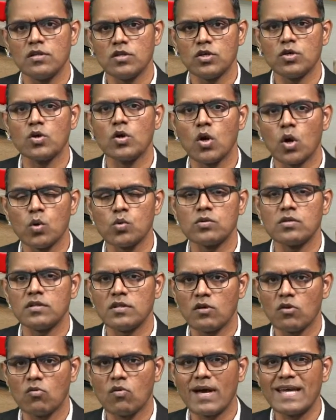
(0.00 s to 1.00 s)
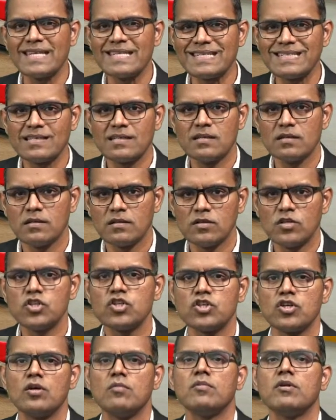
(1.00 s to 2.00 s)
you go to the right
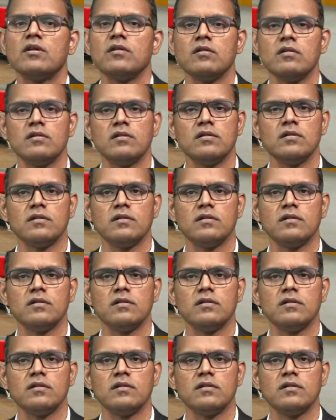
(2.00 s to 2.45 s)
terminal.